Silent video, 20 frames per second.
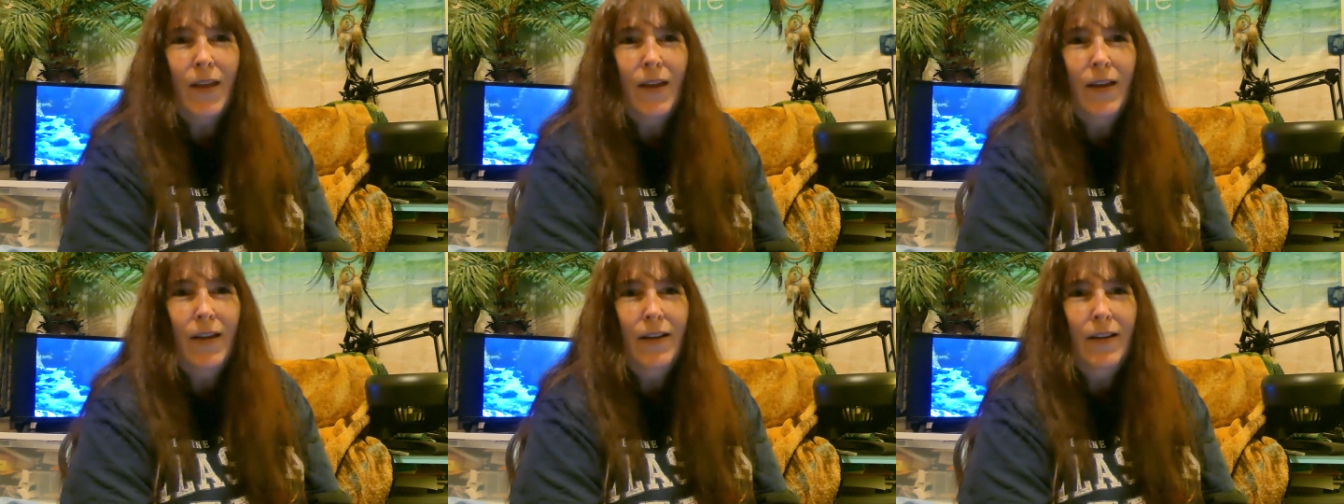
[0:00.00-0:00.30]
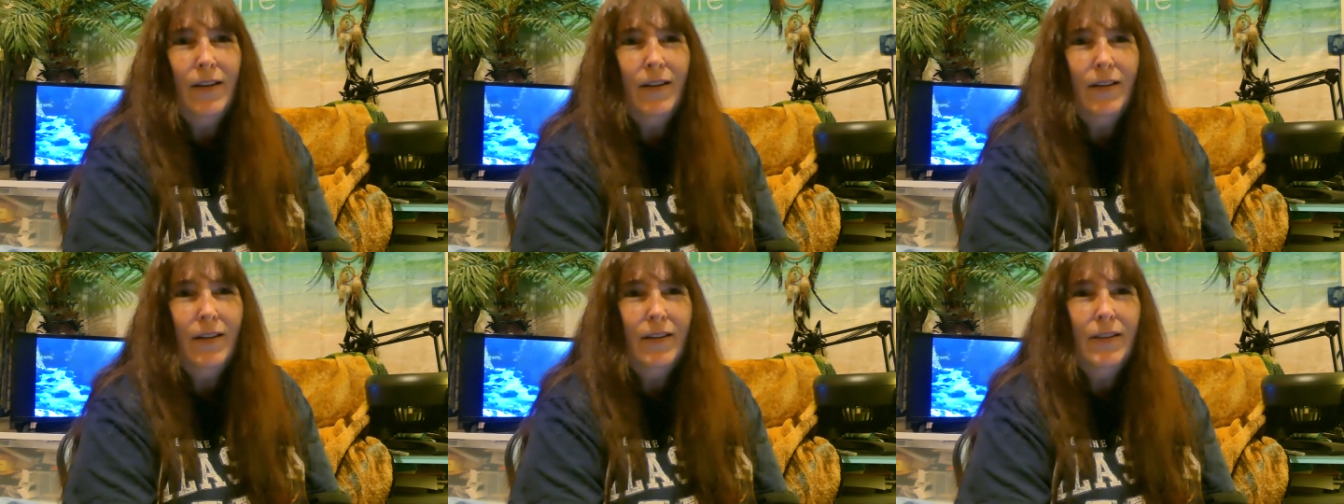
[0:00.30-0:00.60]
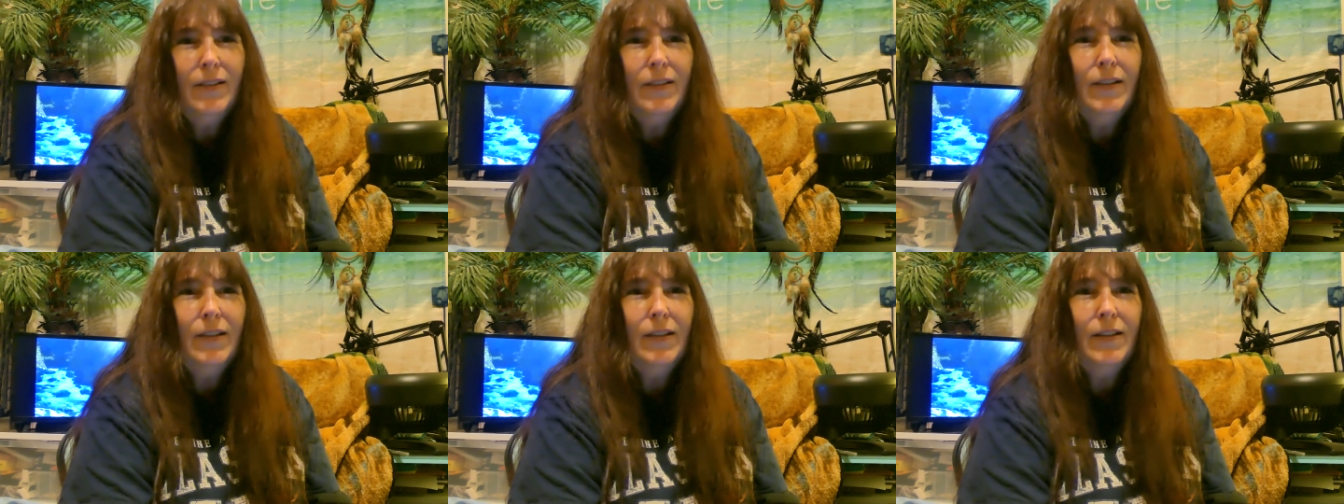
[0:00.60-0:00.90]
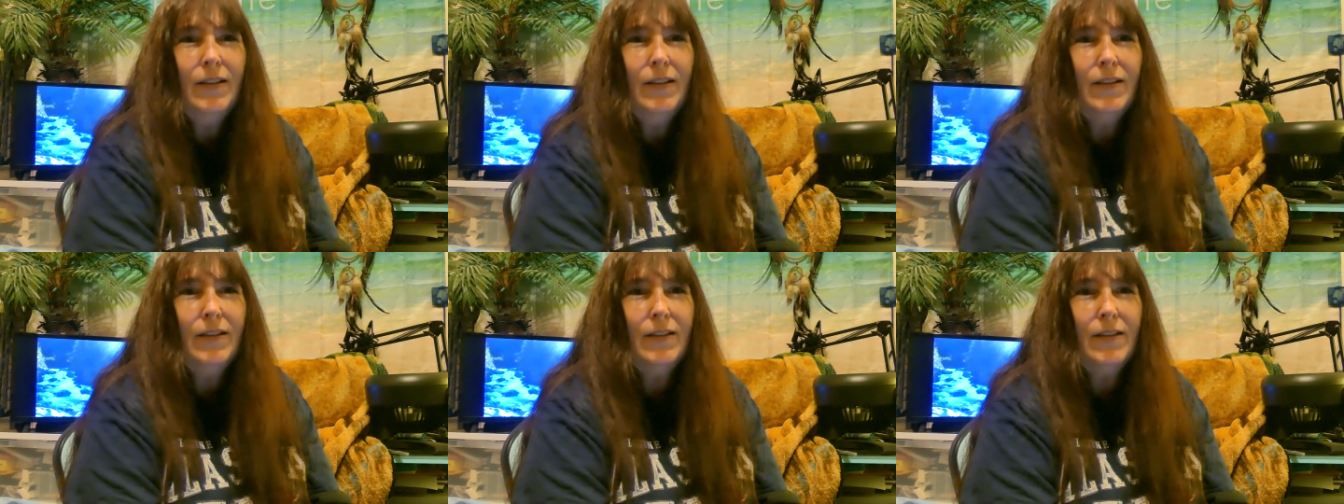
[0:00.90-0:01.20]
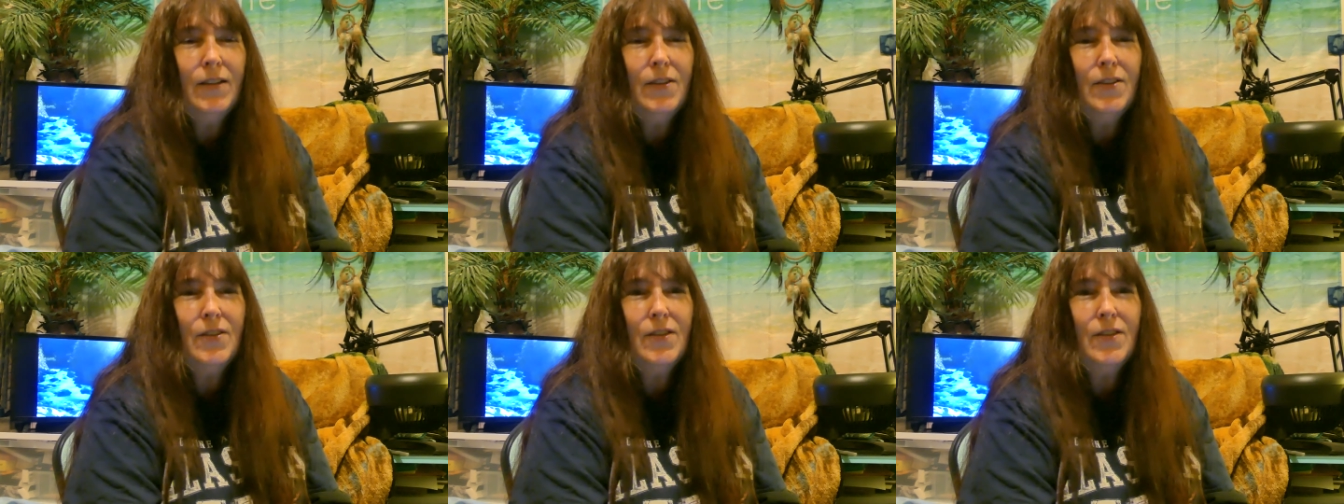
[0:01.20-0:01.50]
And
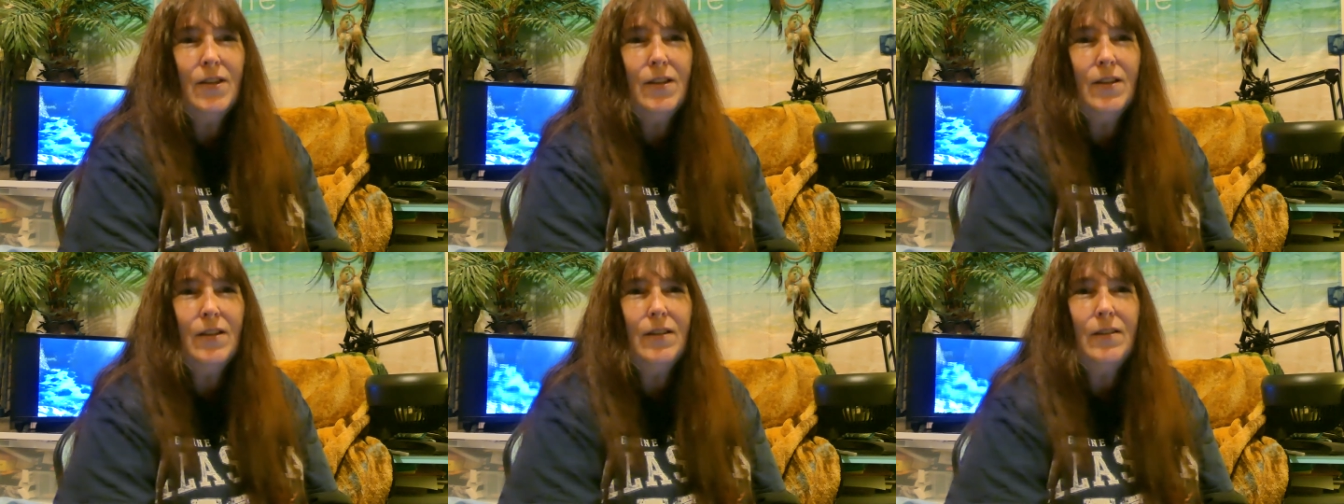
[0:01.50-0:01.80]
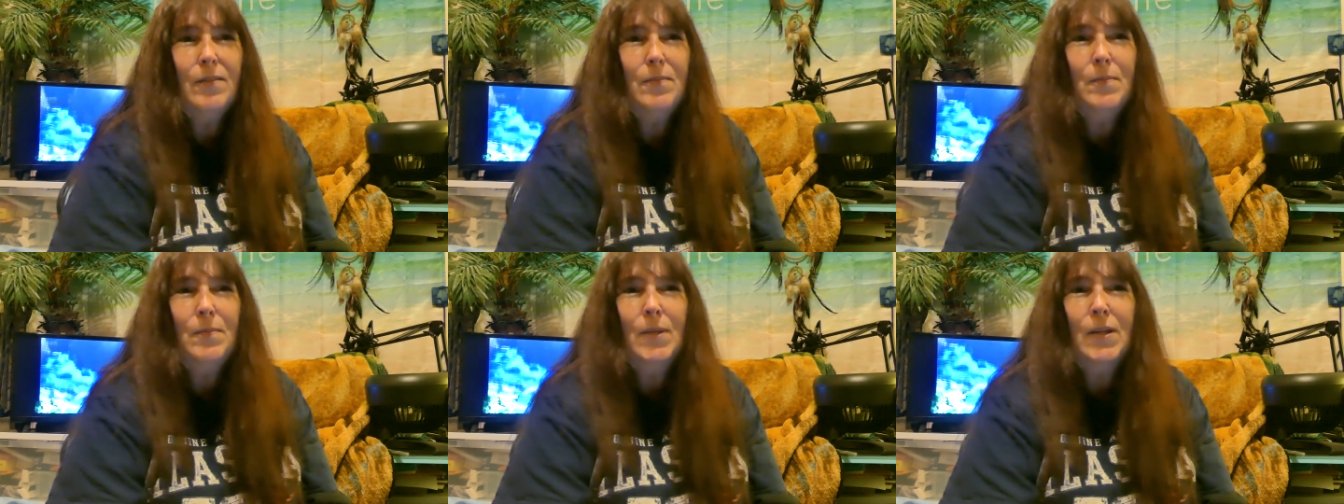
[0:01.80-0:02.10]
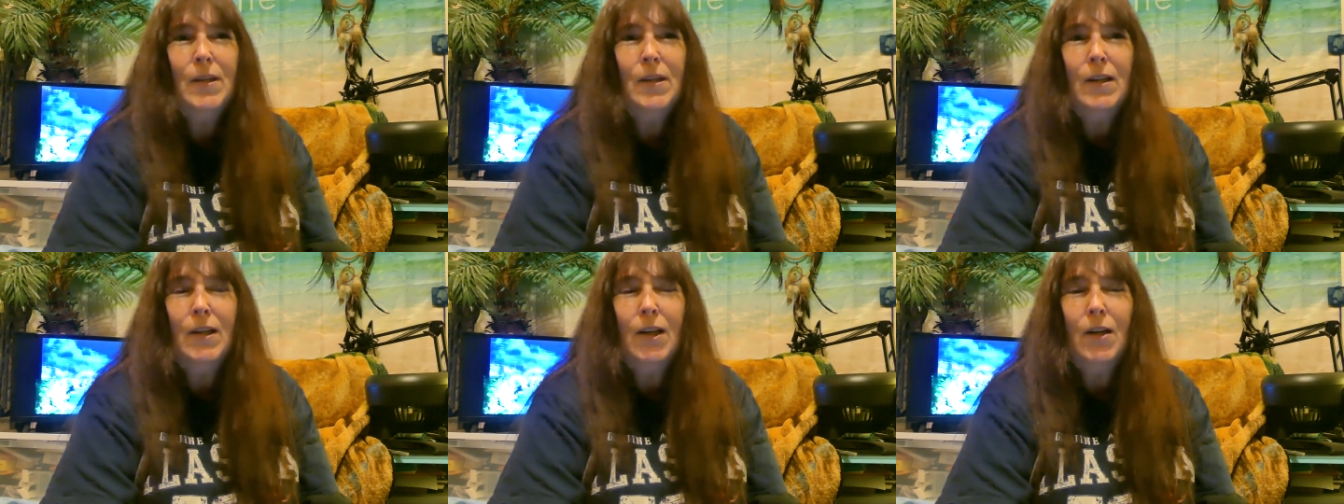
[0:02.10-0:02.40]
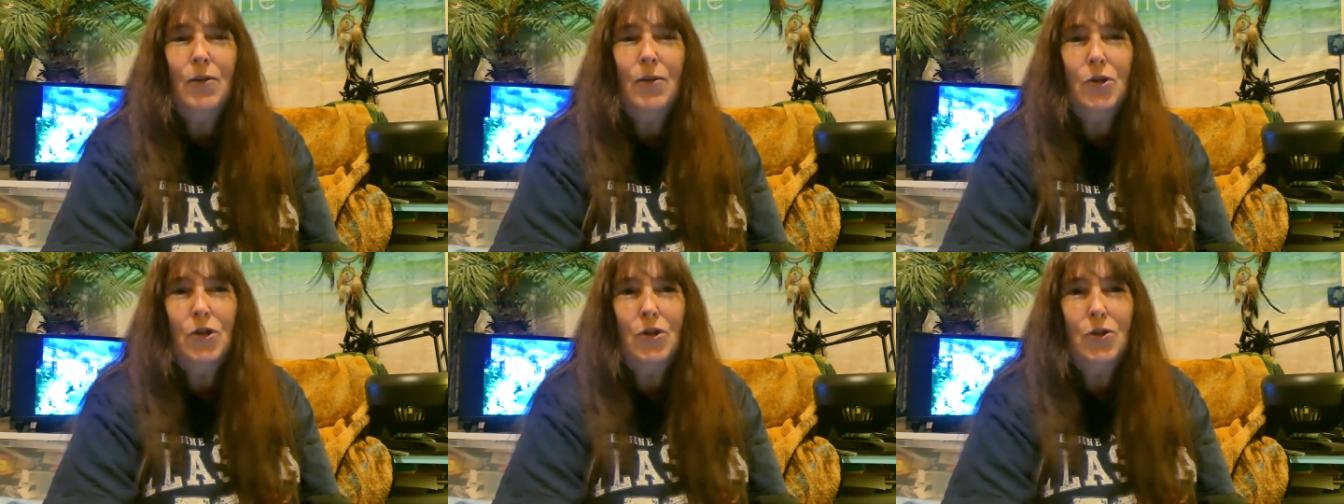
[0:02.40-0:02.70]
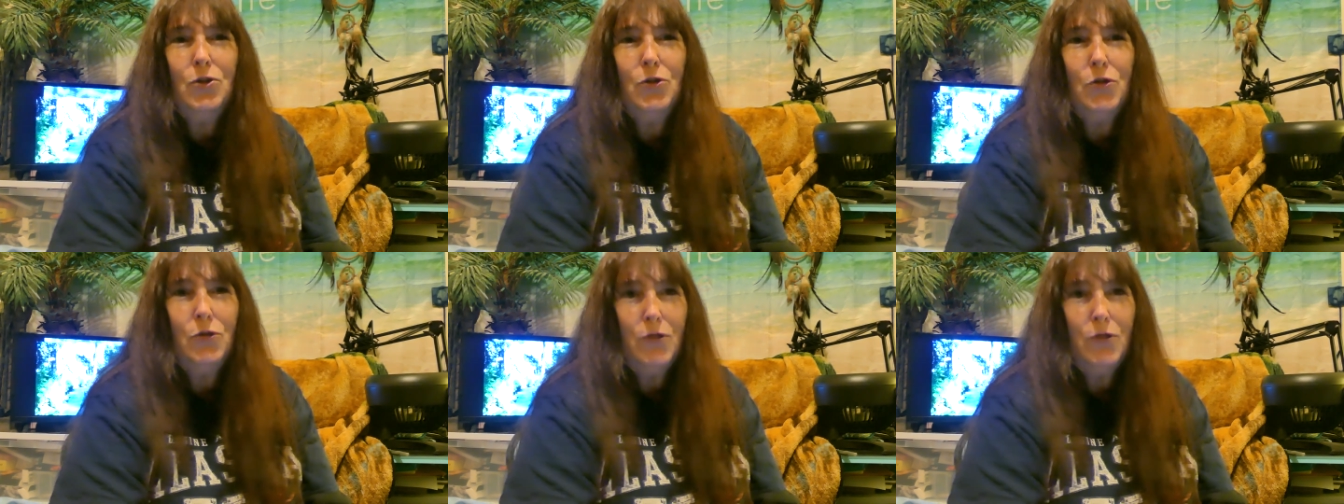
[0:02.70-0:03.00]
there's a, a really
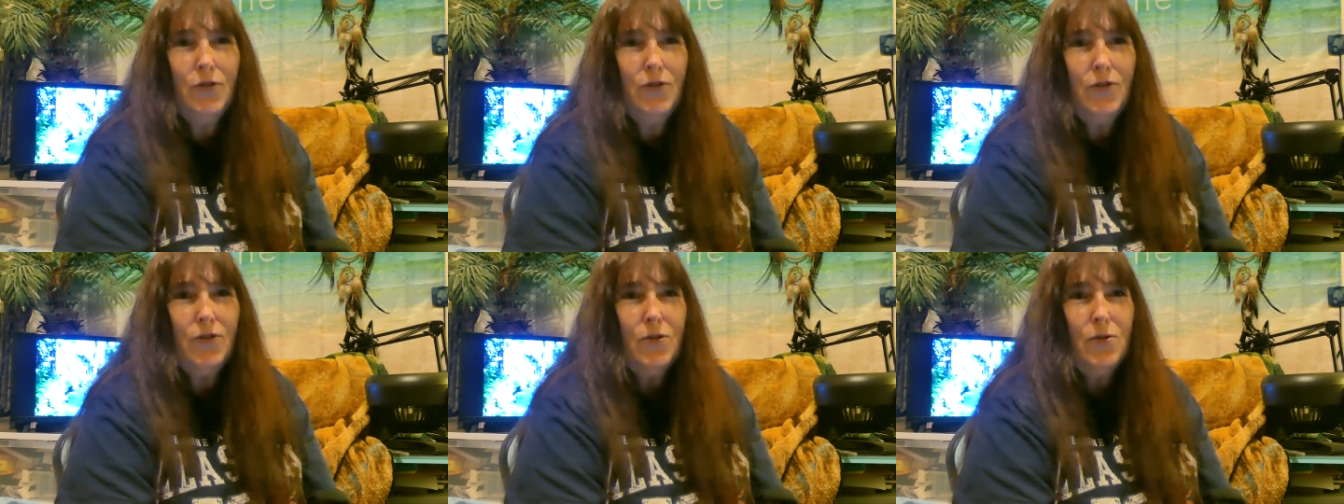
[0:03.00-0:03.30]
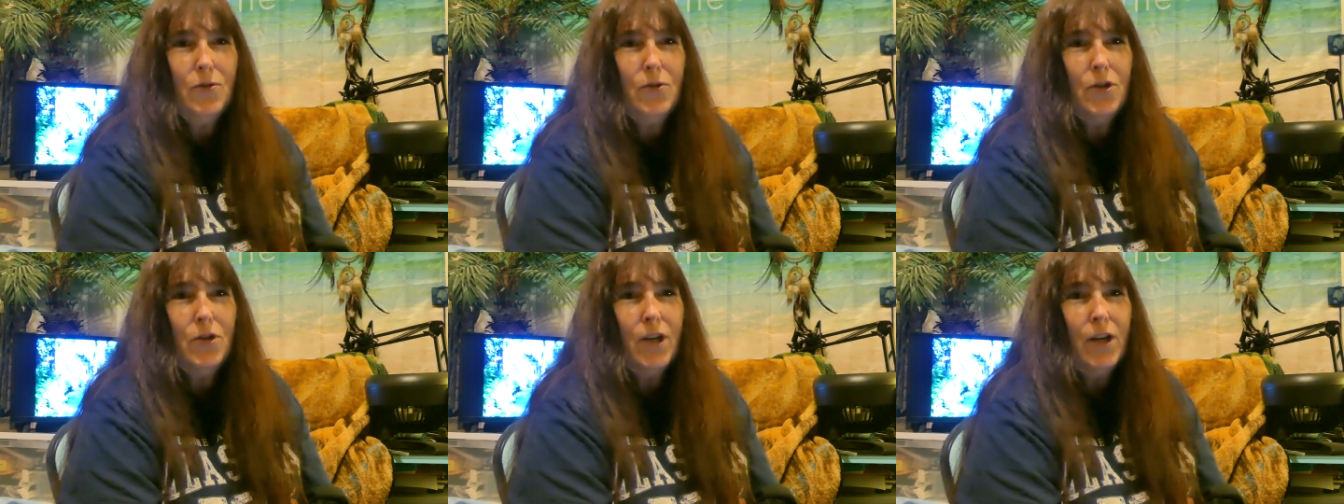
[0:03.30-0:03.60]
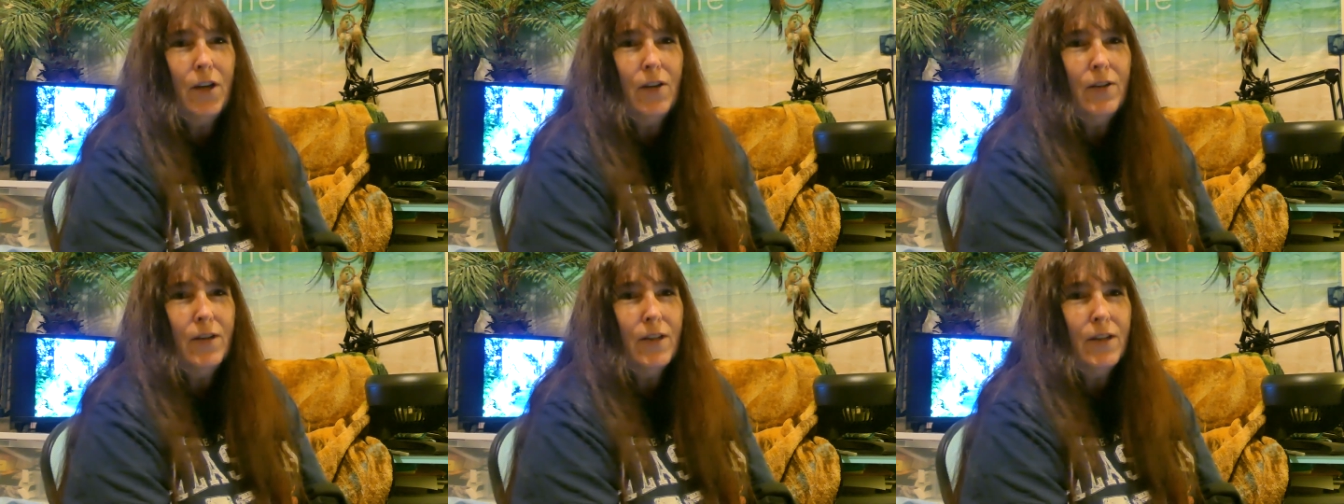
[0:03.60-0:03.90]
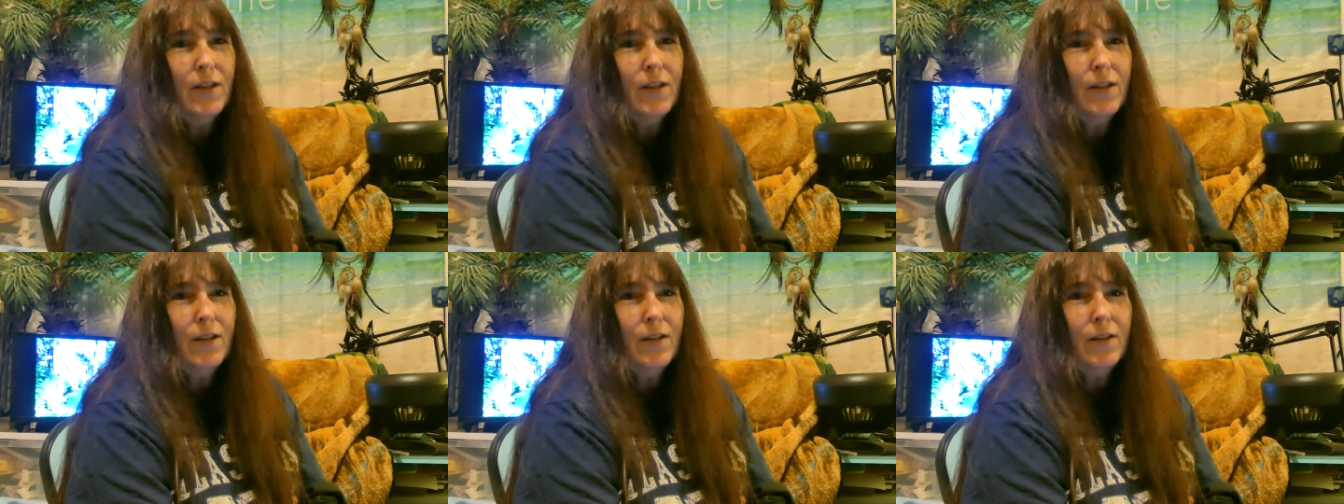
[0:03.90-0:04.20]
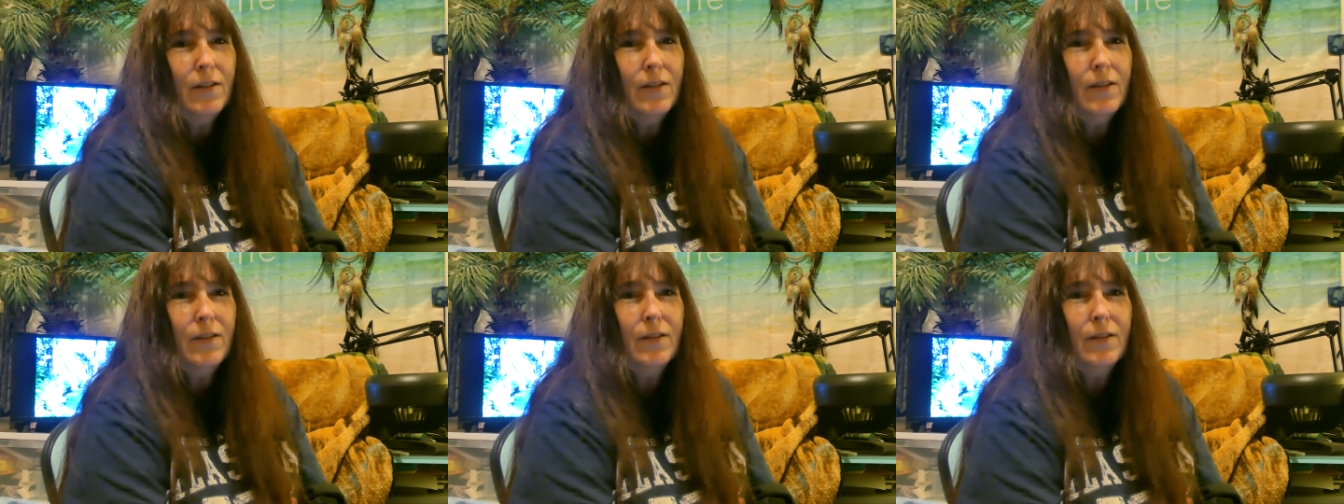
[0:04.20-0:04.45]
cool thrift store down there.